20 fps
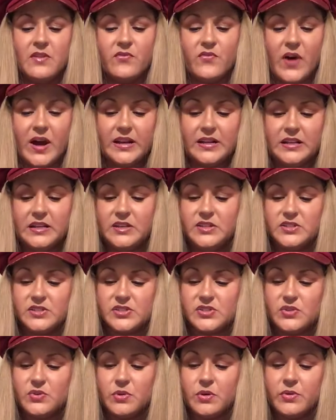Finally,
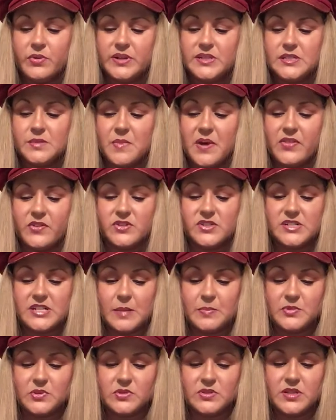Yasuo and his mother
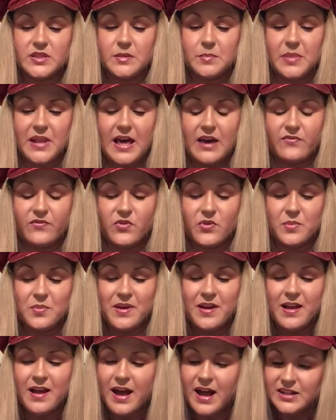stepped onto the platform.
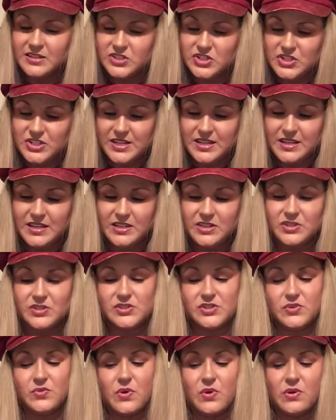Hachi,
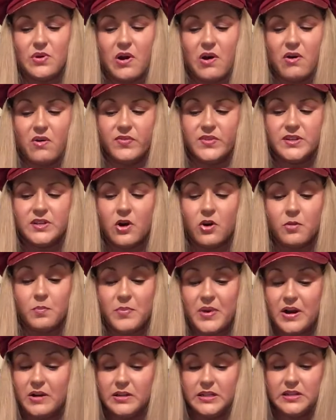Yasuo called. The dog
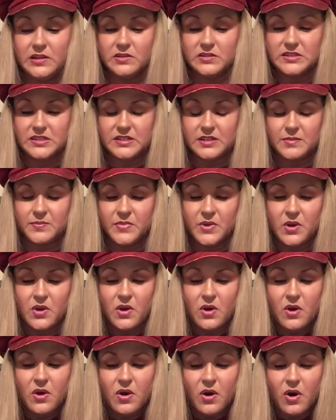barely looked at him.
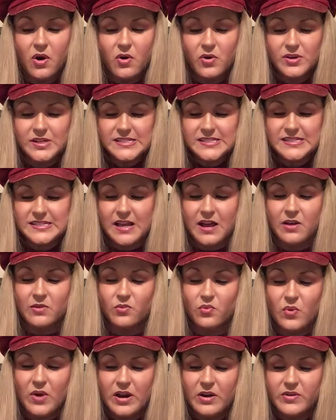
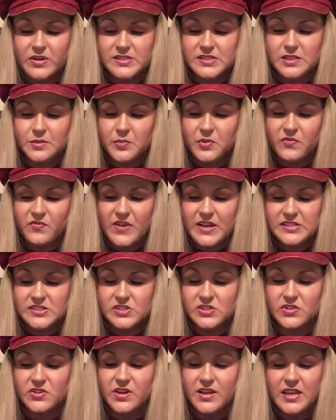Oka-san, where is the
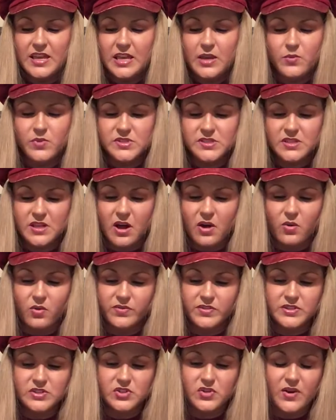professor? He was not
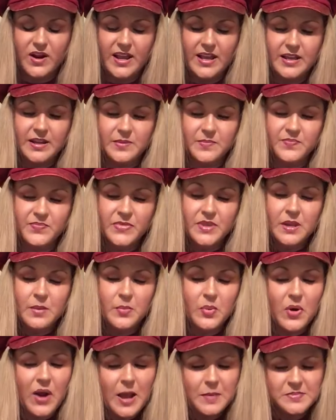on the train.
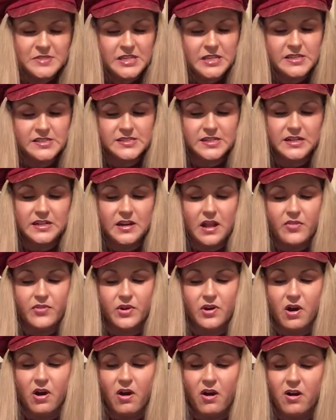Perhaps he is in another
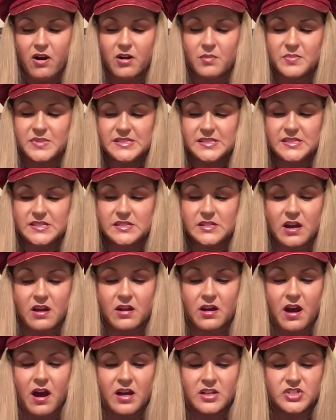car, Mrs.
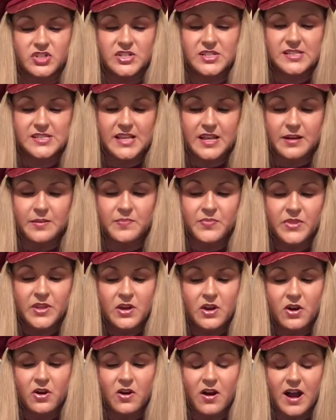Takahashi said,
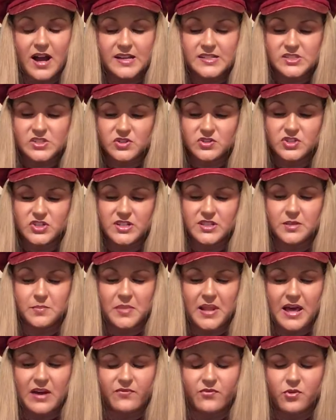her eyes searching the
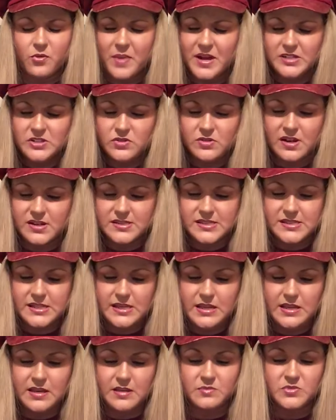platform. I do not see
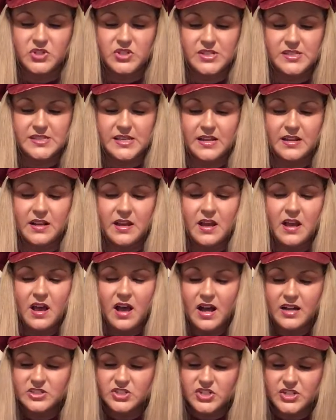him, she said.
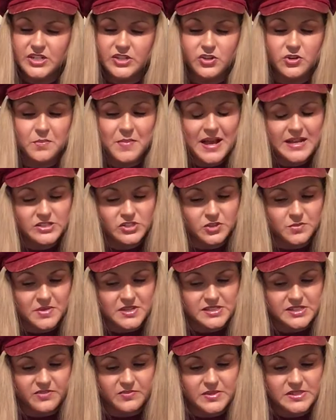Hachi, your master
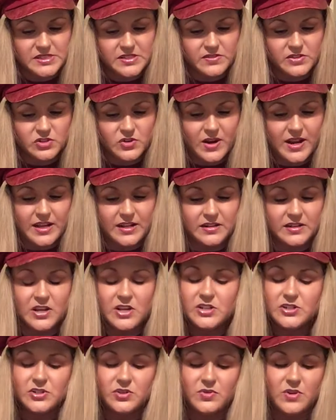must have missed the train.
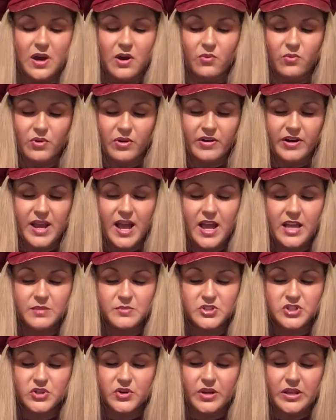Do not worry, I am
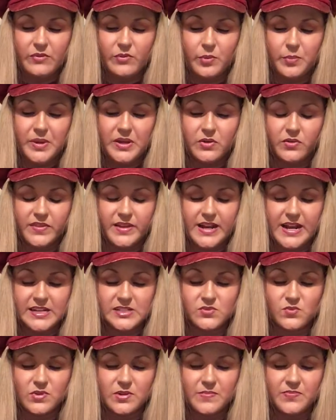sure he will be on the
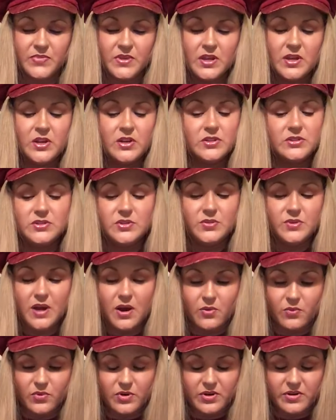next one. Do
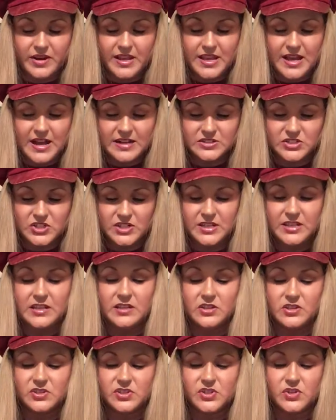not worry,
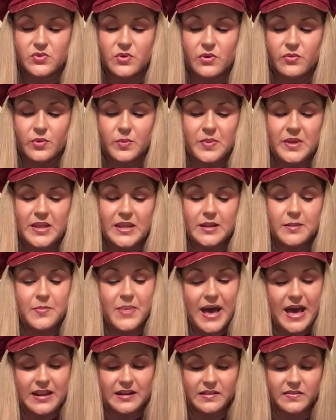Hachi, Yasuo repeated,
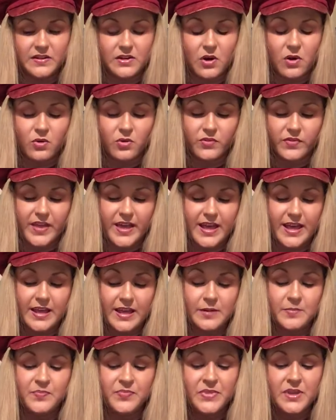patting the dog on the
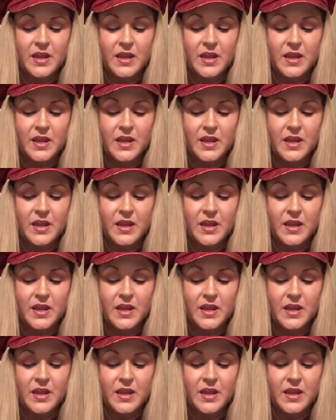head.